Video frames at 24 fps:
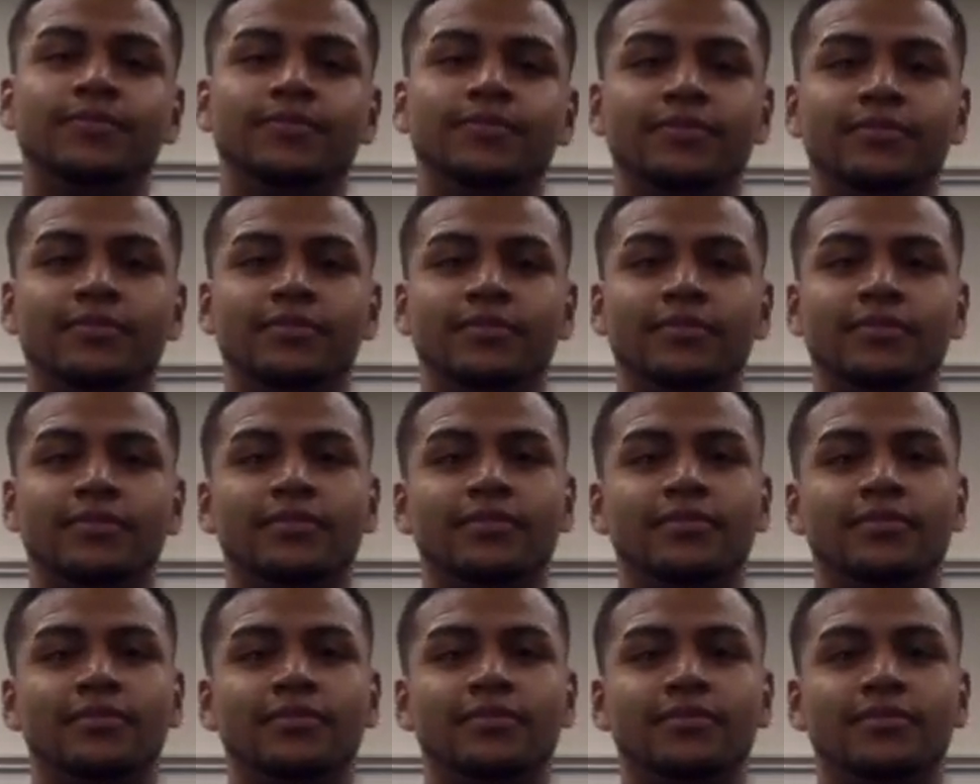
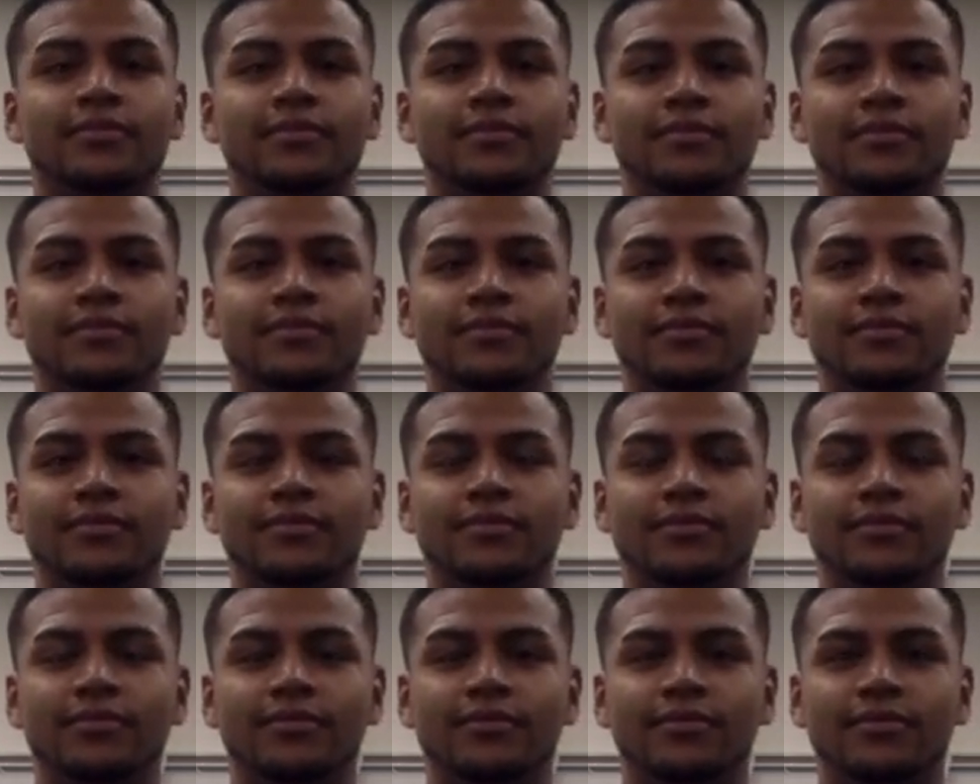
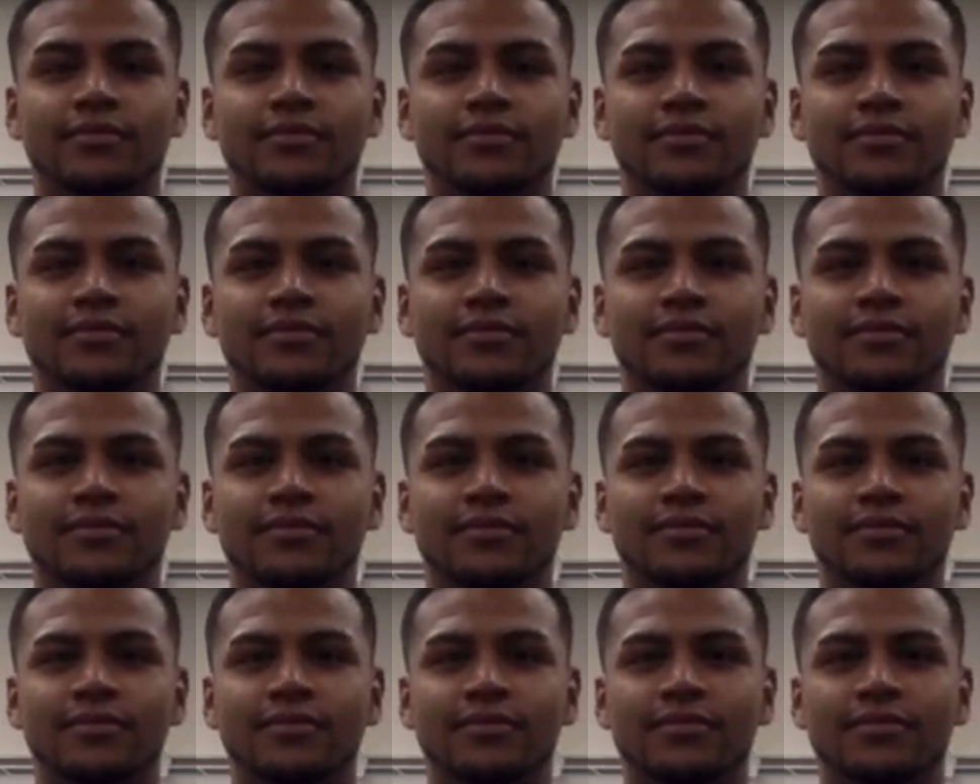Nothing is said.